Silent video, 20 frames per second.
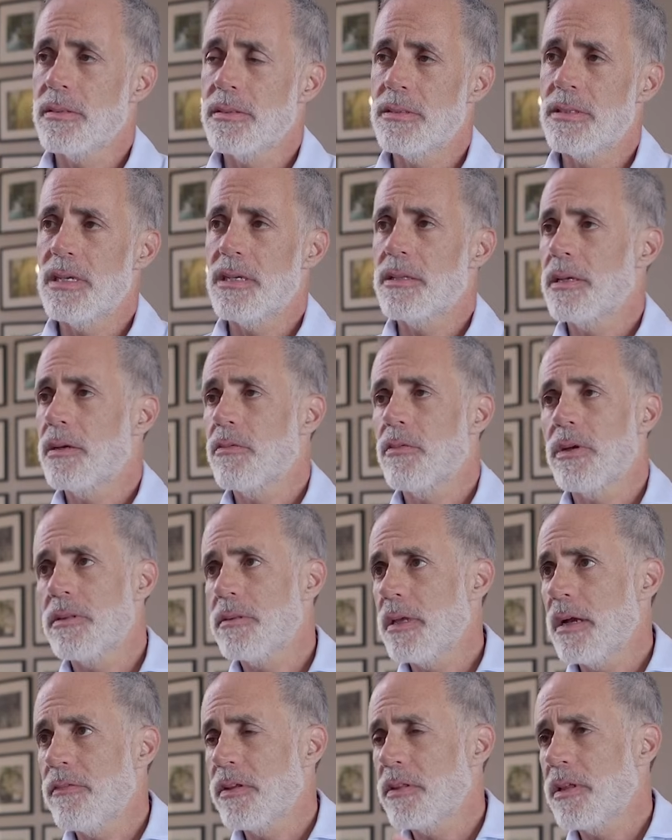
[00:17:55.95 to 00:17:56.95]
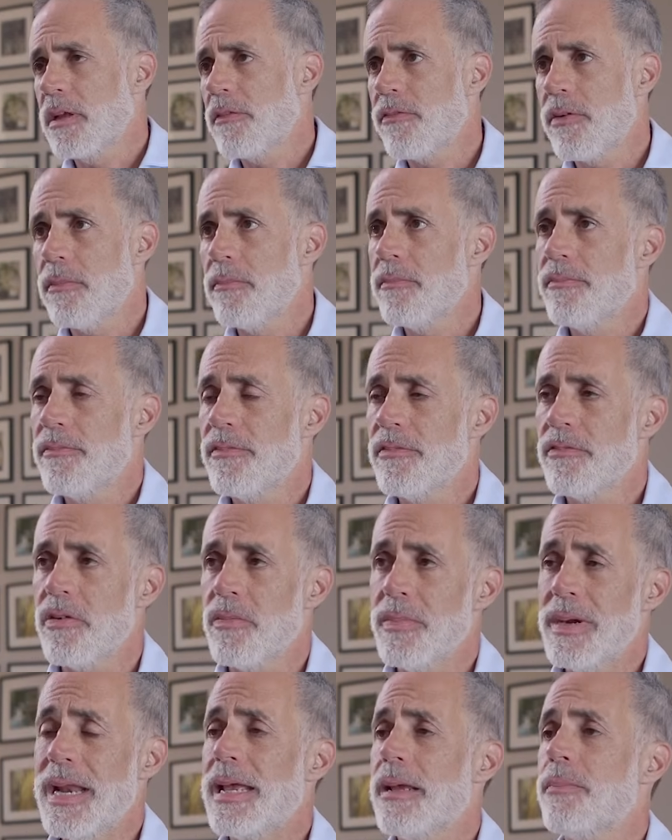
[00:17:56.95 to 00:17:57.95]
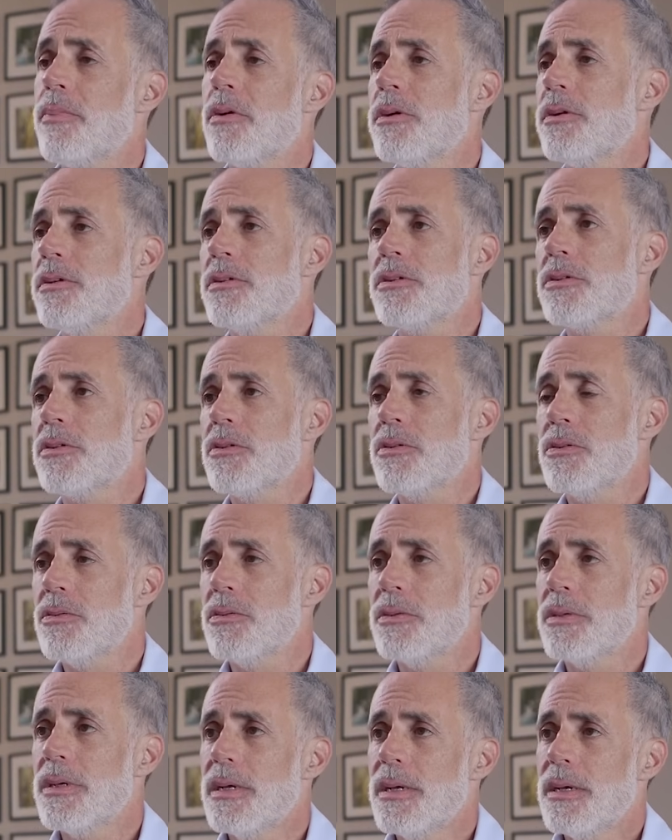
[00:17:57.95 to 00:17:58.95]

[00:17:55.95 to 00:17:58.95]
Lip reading: dealing with everything from neighbors to